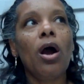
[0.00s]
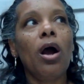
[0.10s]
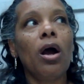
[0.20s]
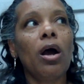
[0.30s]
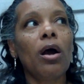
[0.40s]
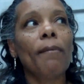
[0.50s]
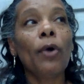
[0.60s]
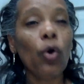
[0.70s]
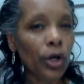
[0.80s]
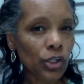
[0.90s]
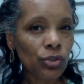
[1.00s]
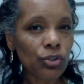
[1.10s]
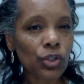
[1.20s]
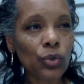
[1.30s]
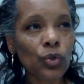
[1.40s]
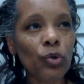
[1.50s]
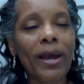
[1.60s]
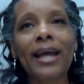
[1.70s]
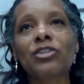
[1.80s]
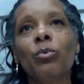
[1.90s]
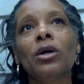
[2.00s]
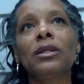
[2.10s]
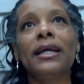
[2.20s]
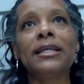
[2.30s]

on YouTube as well